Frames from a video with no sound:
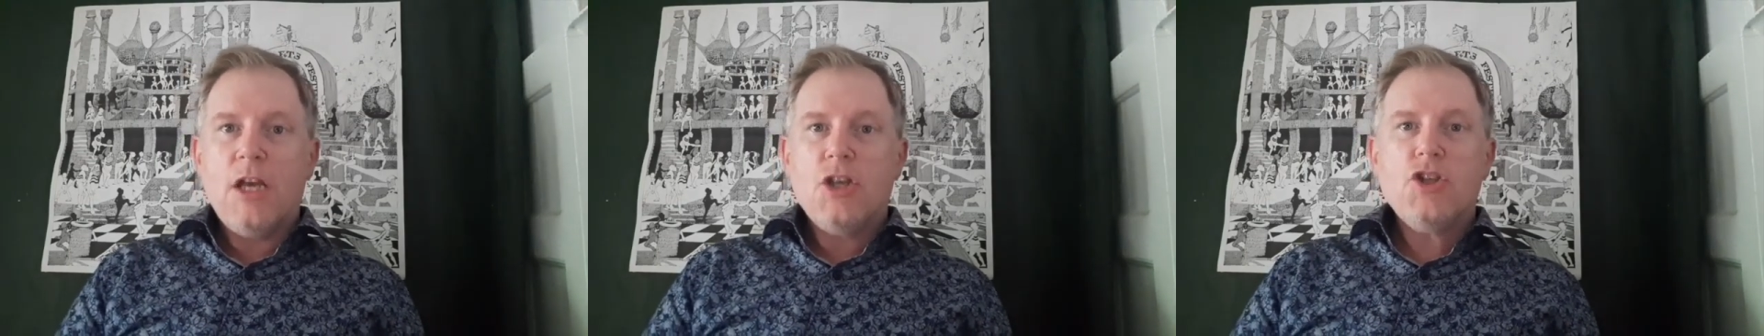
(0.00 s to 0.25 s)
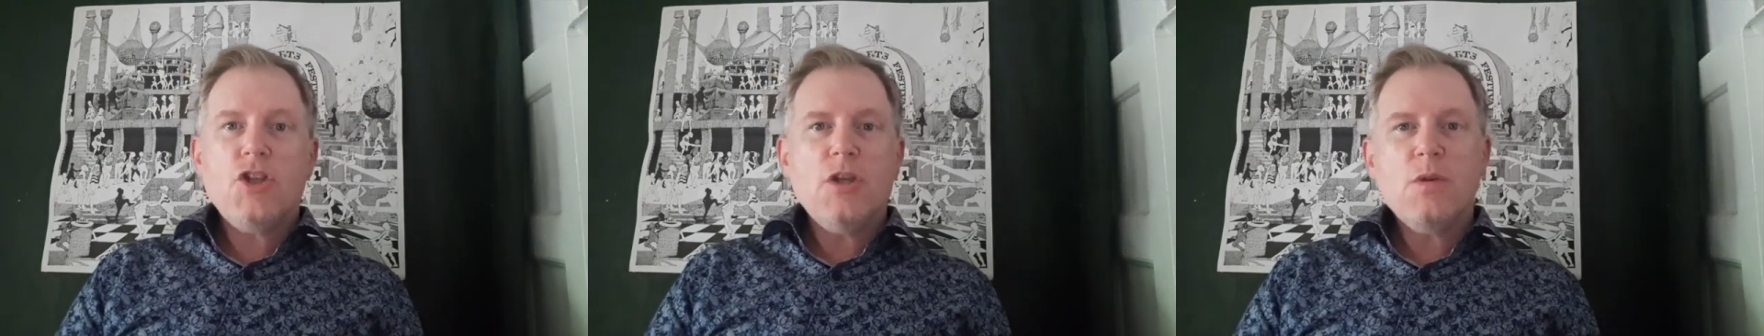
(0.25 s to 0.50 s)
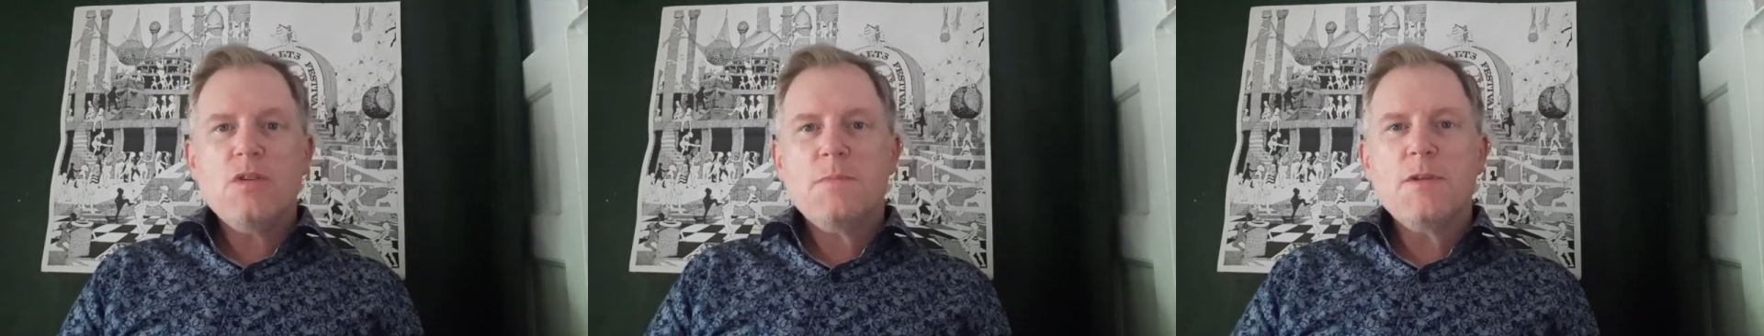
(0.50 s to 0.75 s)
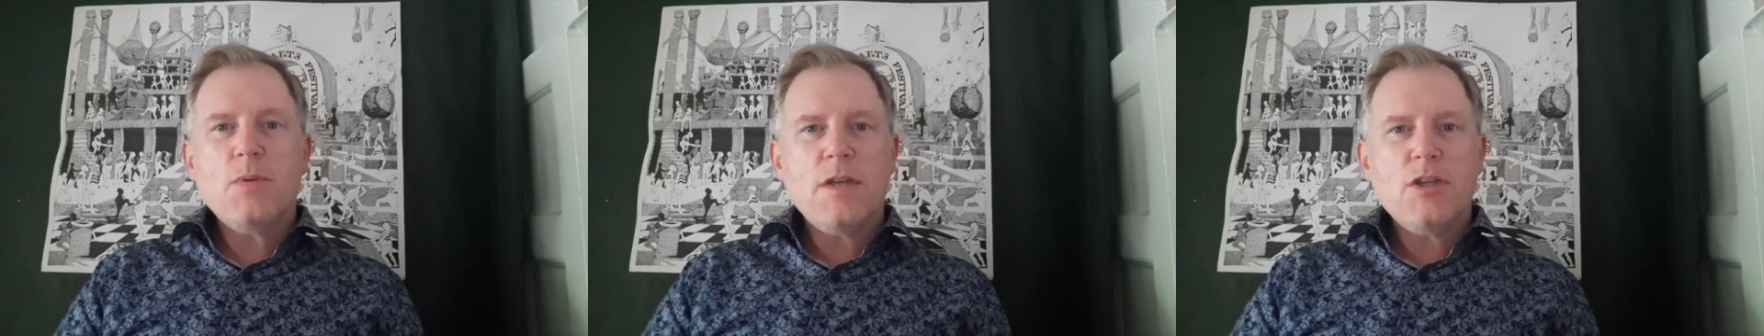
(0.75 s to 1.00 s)
choose
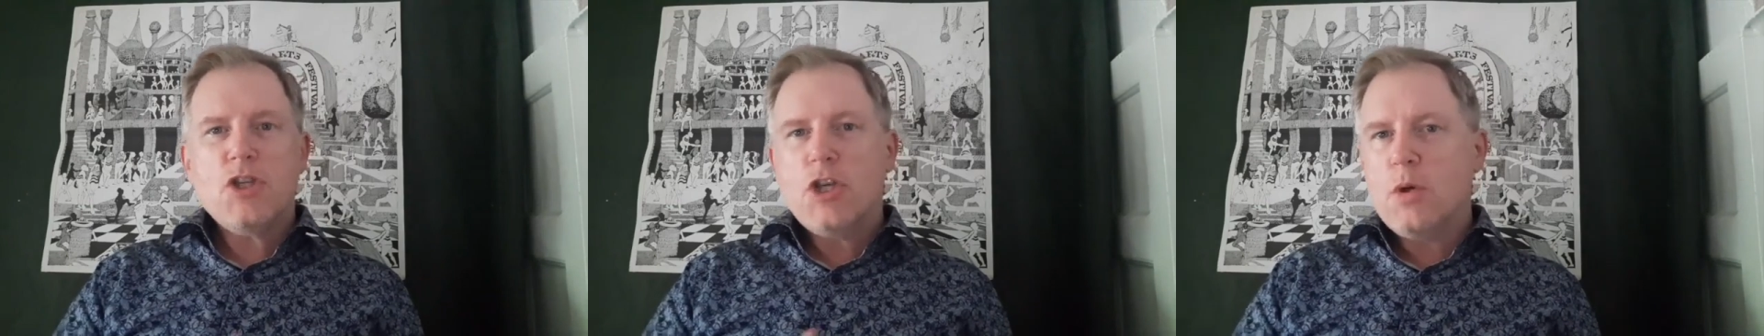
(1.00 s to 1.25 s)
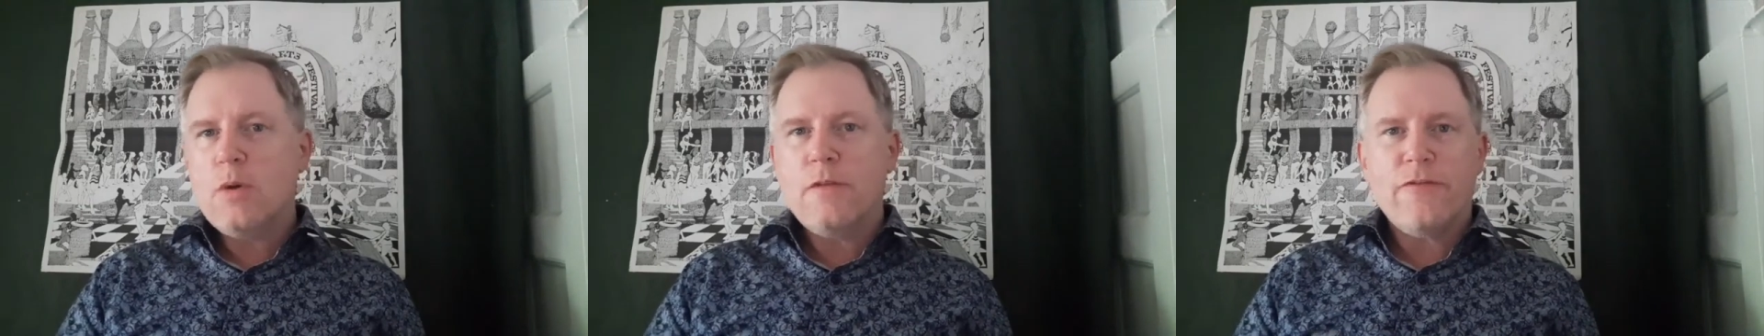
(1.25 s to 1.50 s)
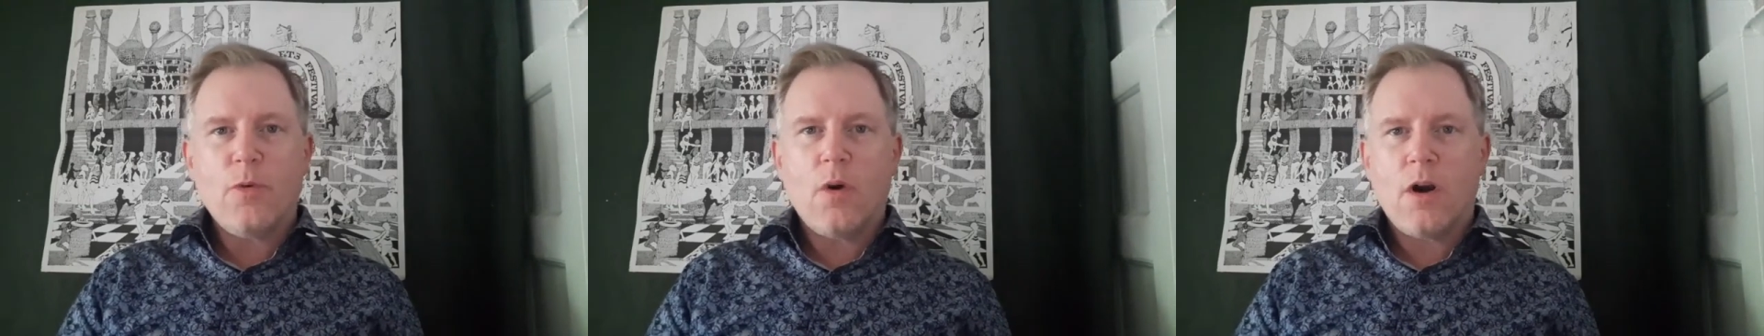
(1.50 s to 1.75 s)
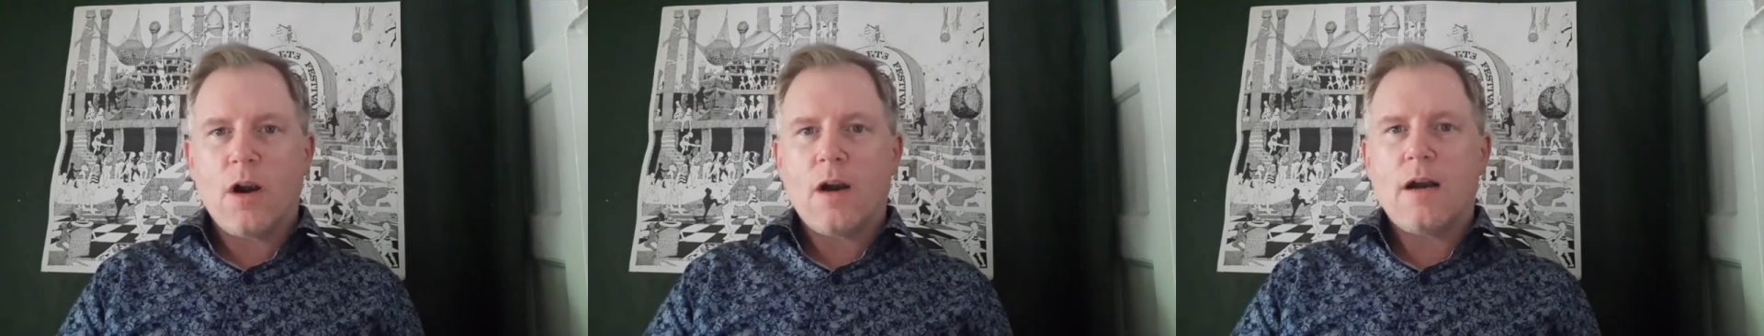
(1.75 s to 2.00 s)
between 2 and
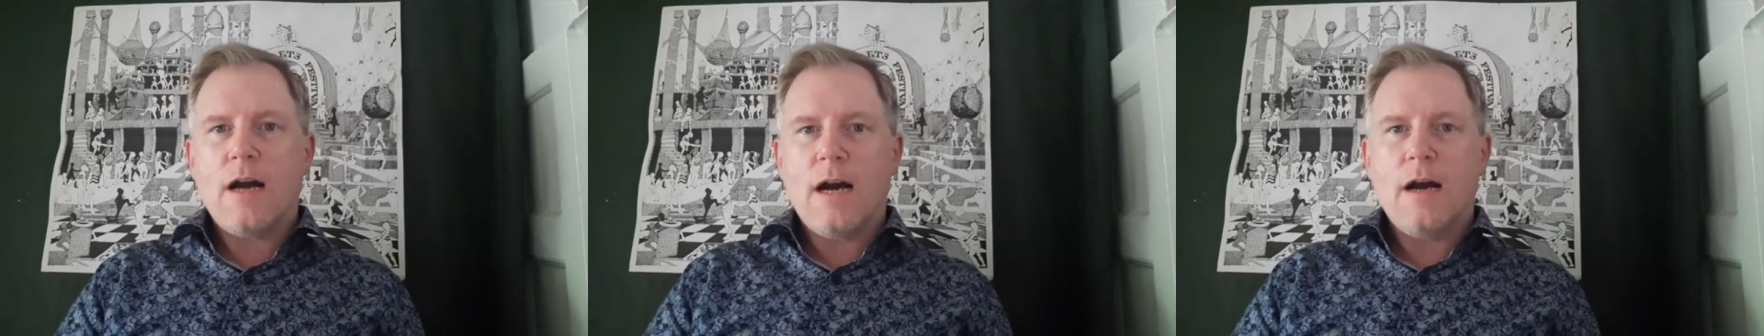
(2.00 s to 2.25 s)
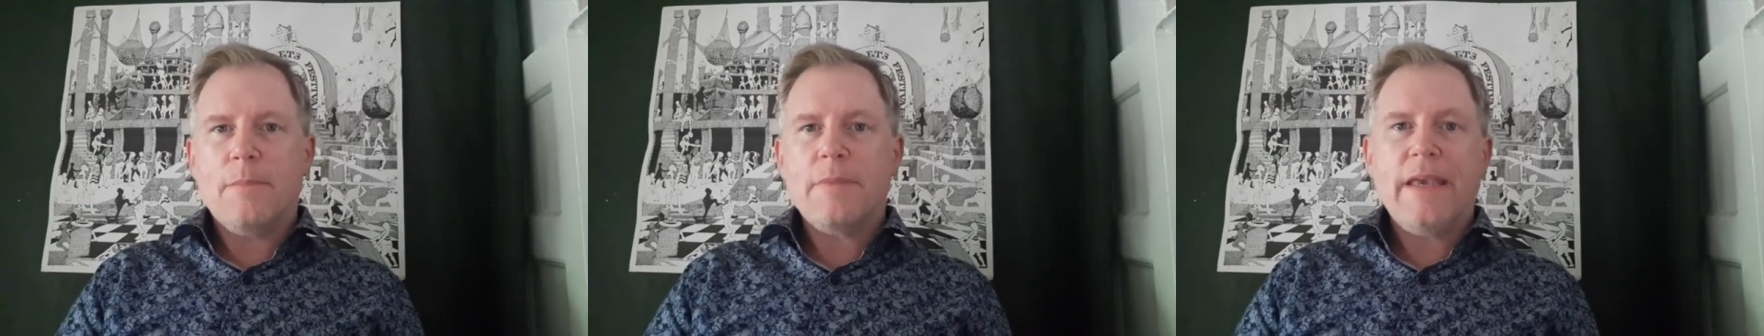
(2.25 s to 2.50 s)
4